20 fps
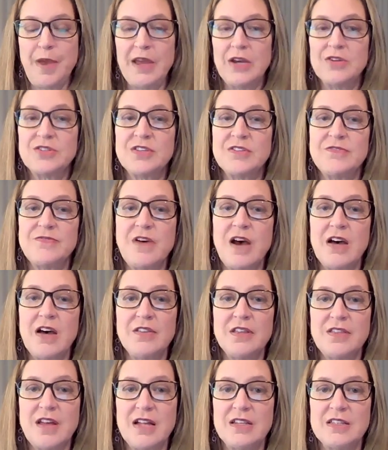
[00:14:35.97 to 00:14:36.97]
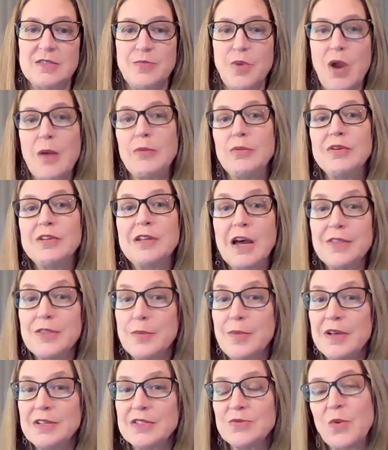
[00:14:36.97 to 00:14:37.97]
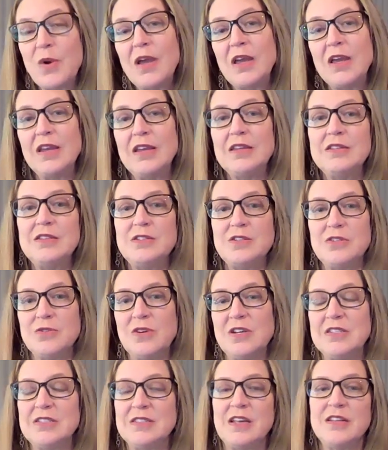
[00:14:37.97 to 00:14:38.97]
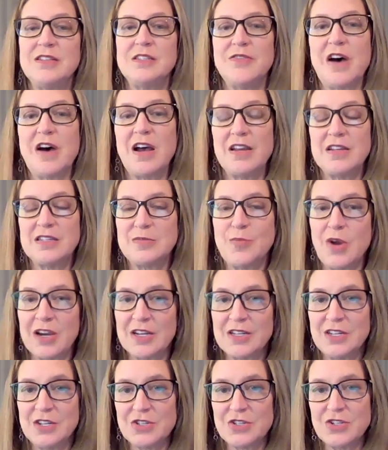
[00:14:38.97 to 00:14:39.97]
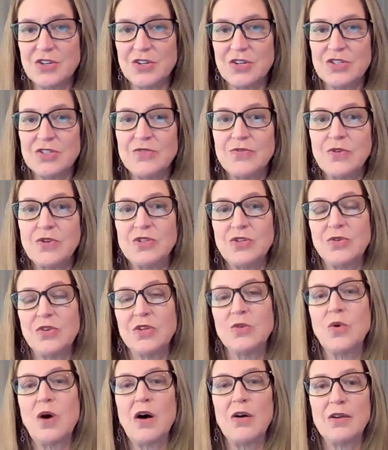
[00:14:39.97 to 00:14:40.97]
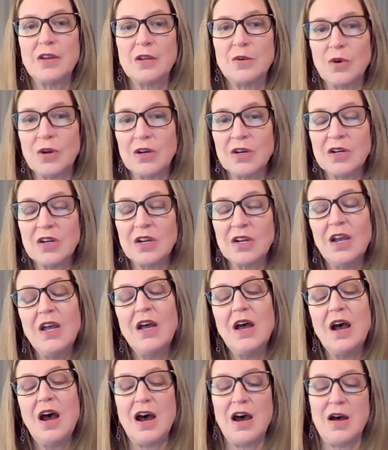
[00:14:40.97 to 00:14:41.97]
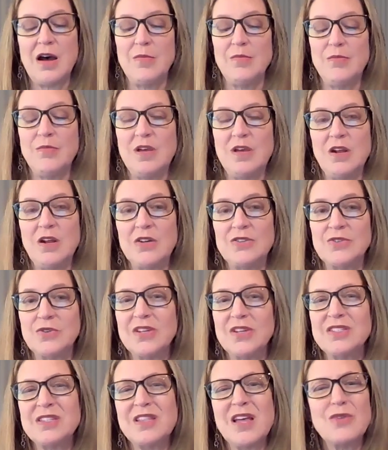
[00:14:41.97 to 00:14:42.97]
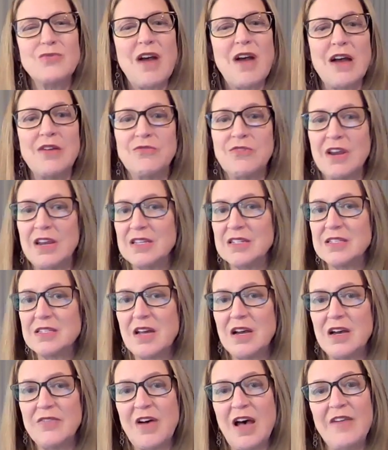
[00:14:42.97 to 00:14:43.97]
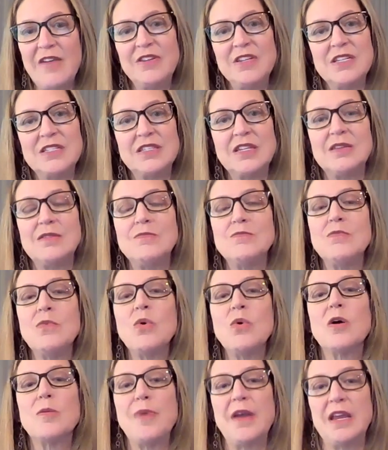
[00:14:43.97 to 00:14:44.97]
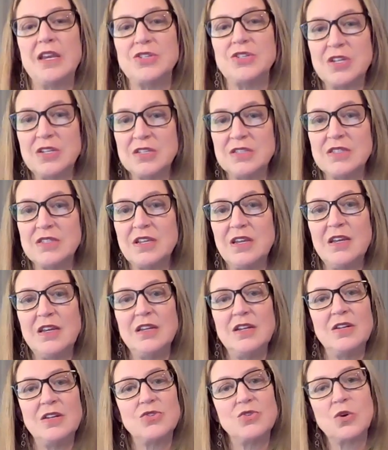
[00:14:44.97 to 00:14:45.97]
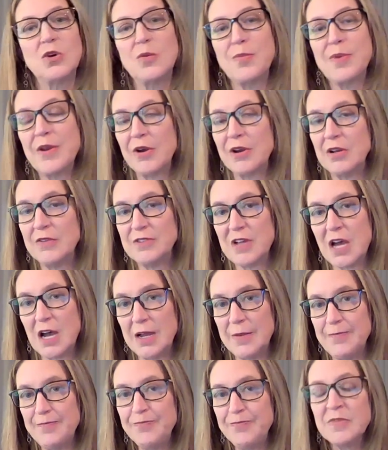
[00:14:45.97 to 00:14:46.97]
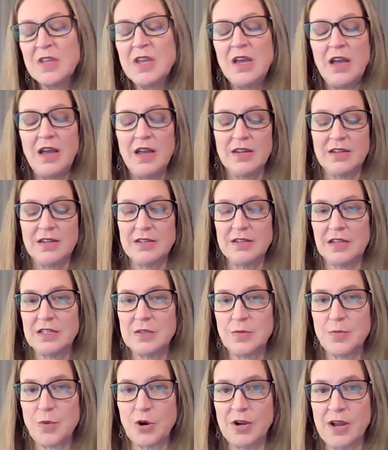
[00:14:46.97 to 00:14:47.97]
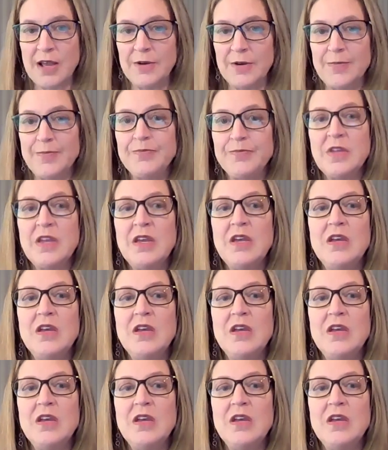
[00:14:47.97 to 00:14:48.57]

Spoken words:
Payers have found that that's probably not the best way to incentivize practitioners for doing quality work. It also gets in that rat race of having to see more patients in a shorter period of time and can lead to burnout.